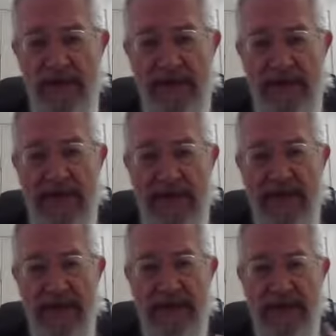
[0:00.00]
was not
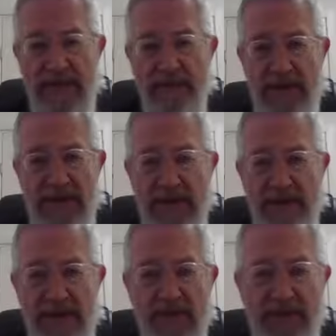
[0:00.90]
in the second Beis
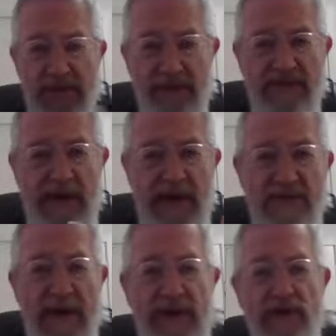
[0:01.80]
Hamikdash. There were
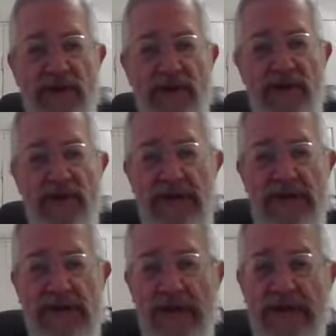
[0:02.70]
five major things
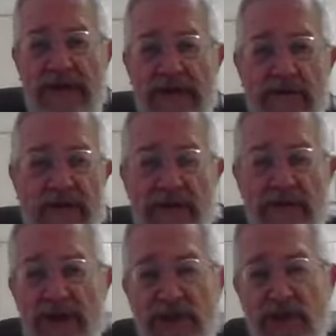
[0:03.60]
missing in the second Beis
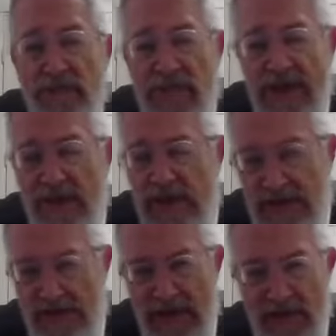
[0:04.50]

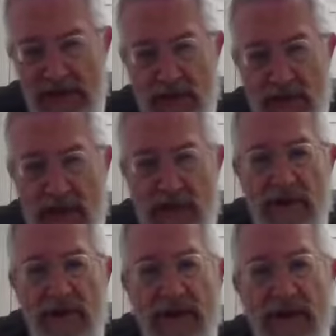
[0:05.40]
Hamikdash. There was no
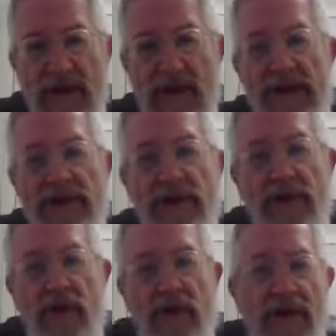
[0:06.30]
Oron. So
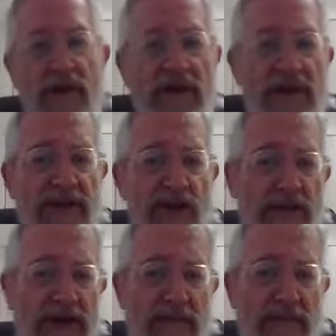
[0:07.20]
the Kohen Gadol on
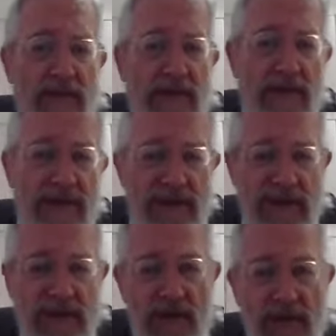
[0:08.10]
Yom Kippur, when he went
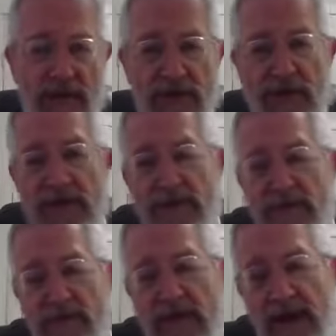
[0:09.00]
into the Kodesh
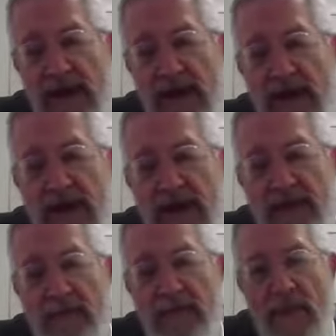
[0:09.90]
Kodashim
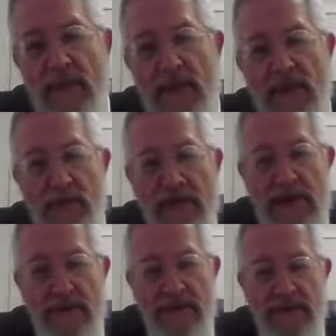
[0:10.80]
on Yom
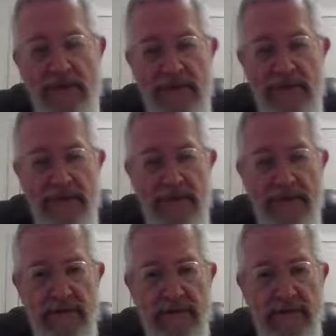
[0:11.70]
Kippur,
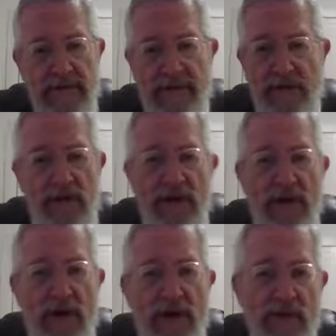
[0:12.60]
there was no